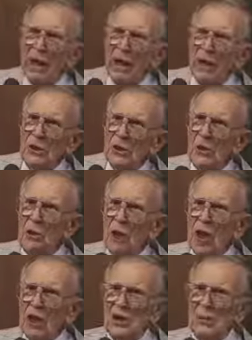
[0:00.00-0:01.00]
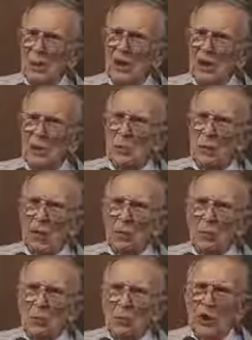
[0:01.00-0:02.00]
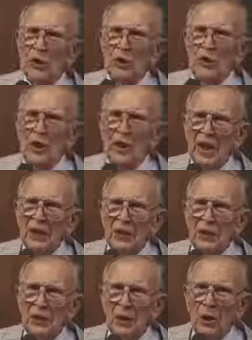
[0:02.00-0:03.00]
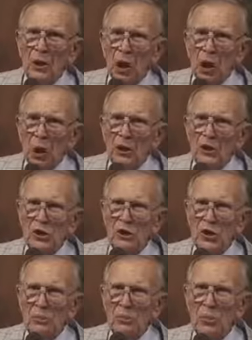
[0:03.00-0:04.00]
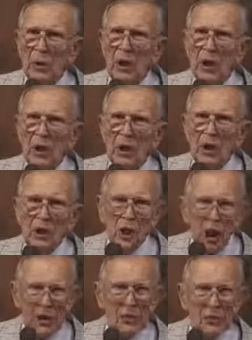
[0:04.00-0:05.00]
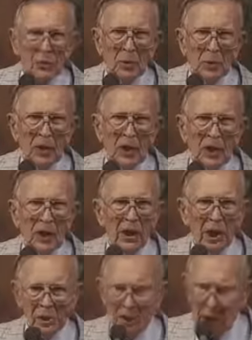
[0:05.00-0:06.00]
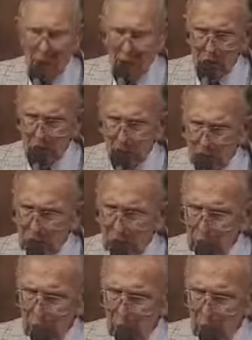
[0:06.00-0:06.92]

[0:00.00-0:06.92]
a new gospel is being preached, and that's the lordship gospel, uh, the, the